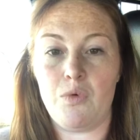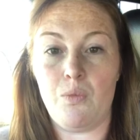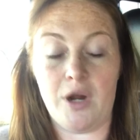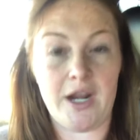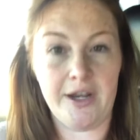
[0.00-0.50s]

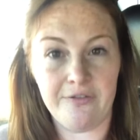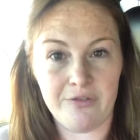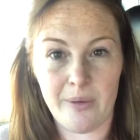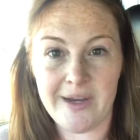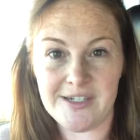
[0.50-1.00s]
what kind of
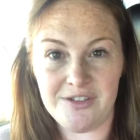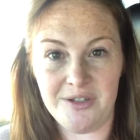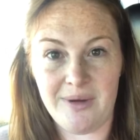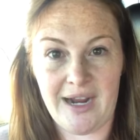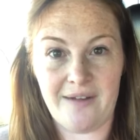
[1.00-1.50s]
flooring do
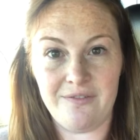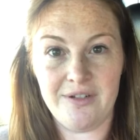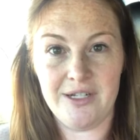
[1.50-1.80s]
you have?